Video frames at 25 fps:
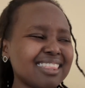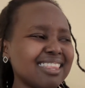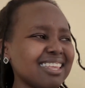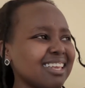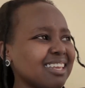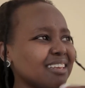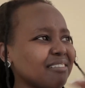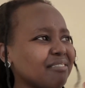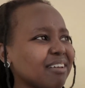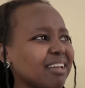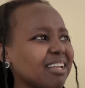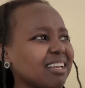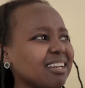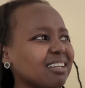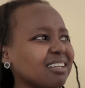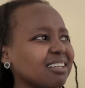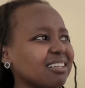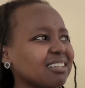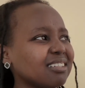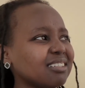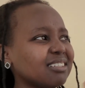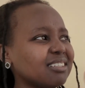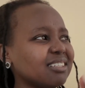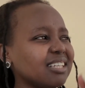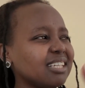think even
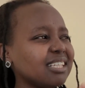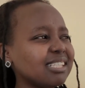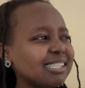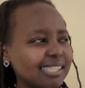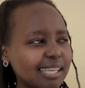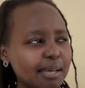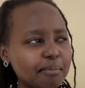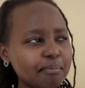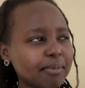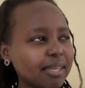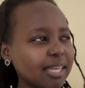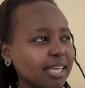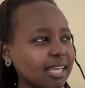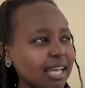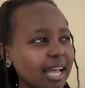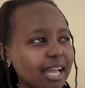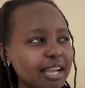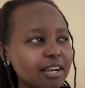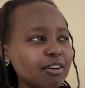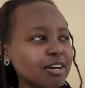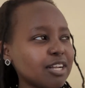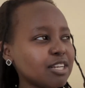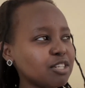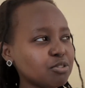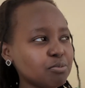in some case, I
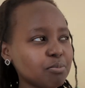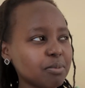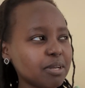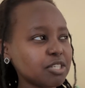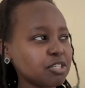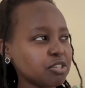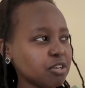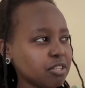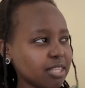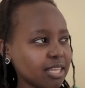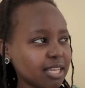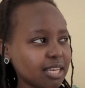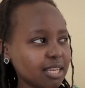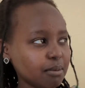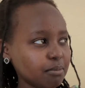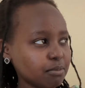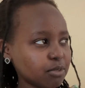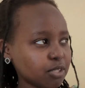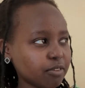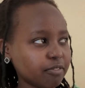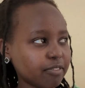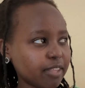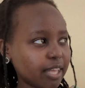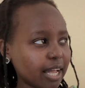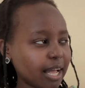don't want to mention the
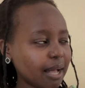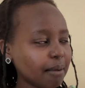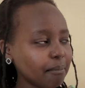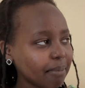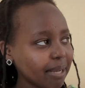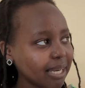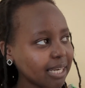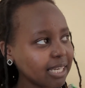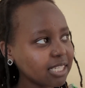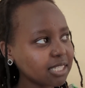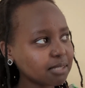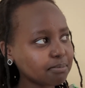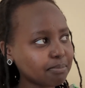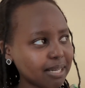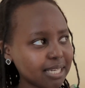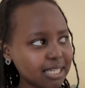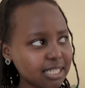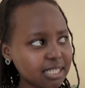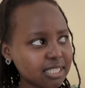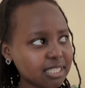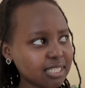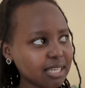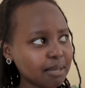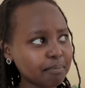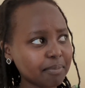names of the companies, but
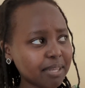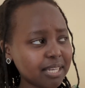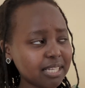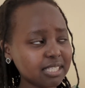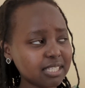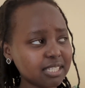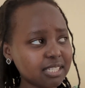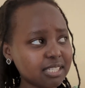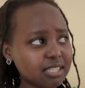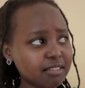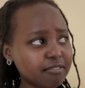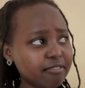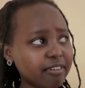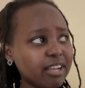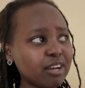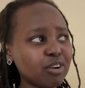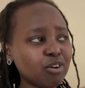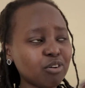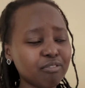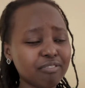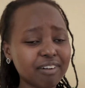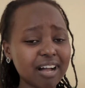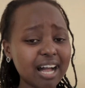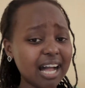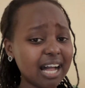in some cases even
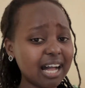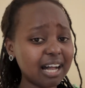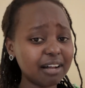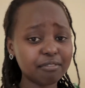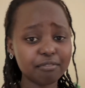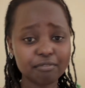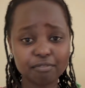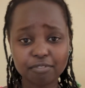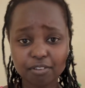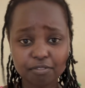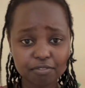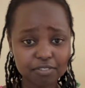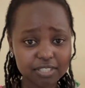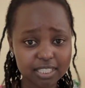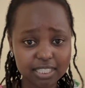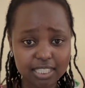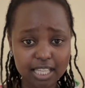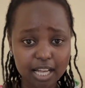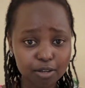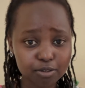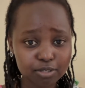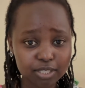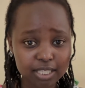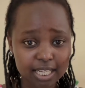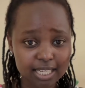over
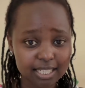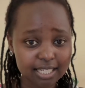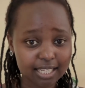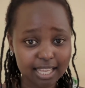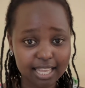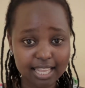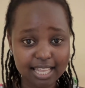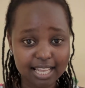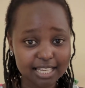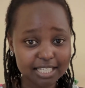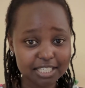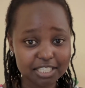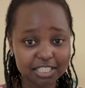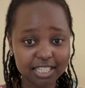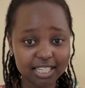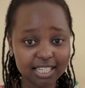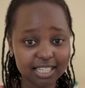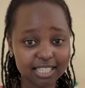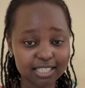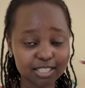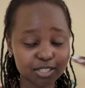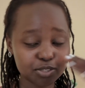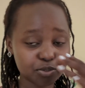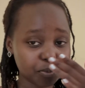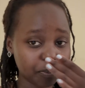50,000 Kenyan
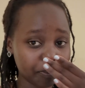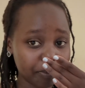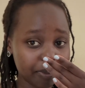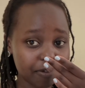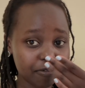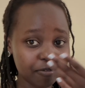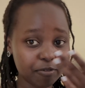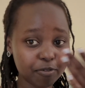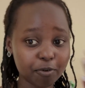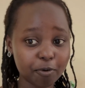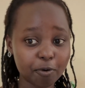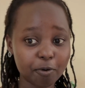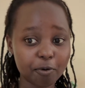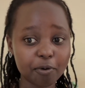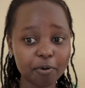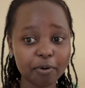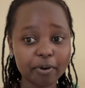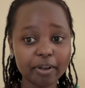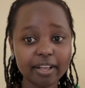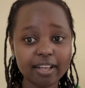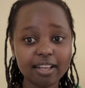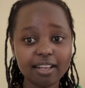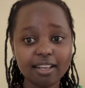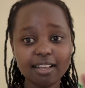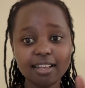shillings to pay for
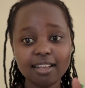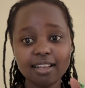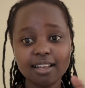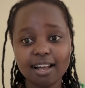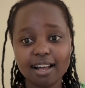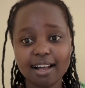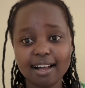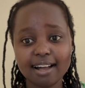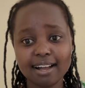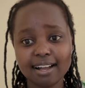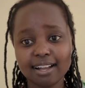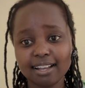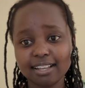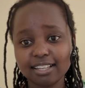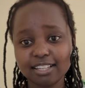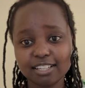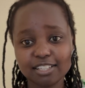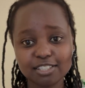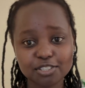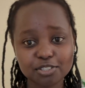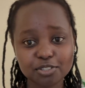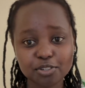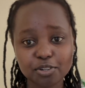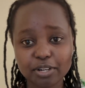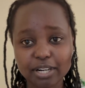
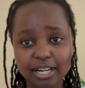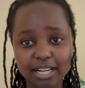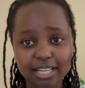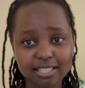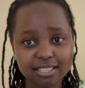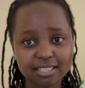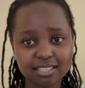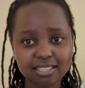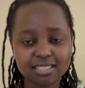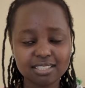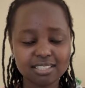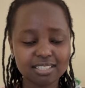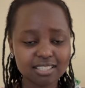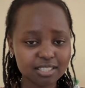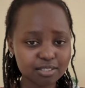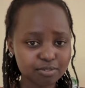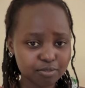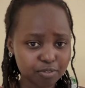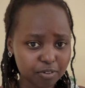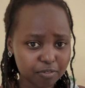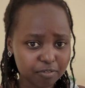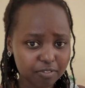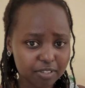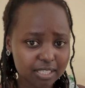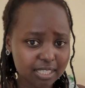insurance just
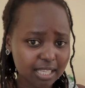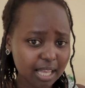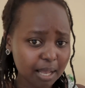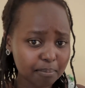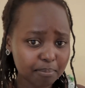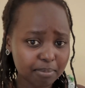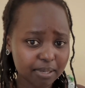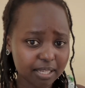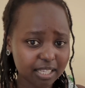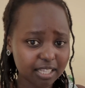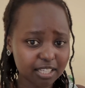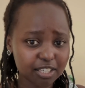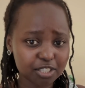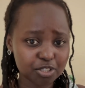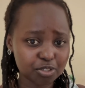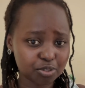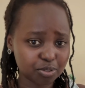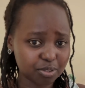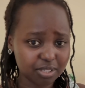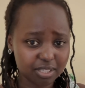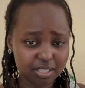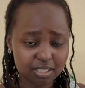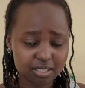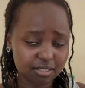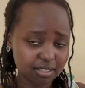for visa
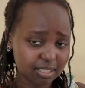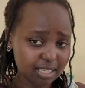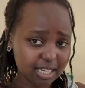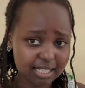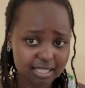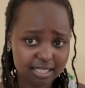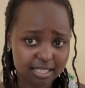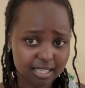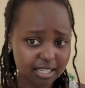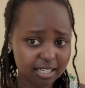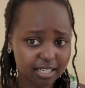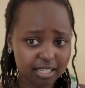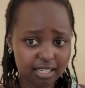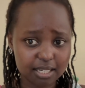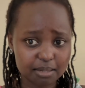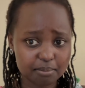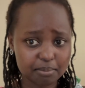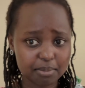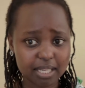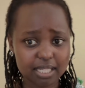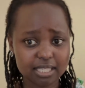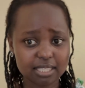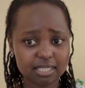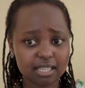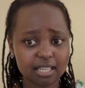application doesn't really
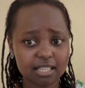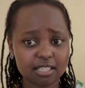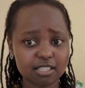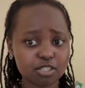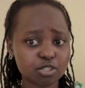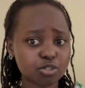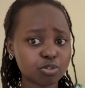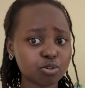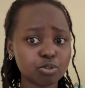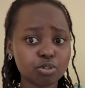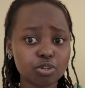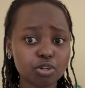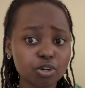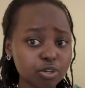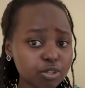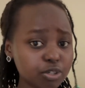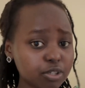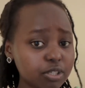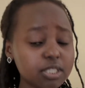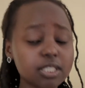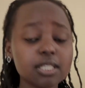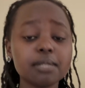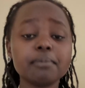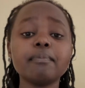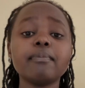make sense. So
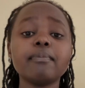don't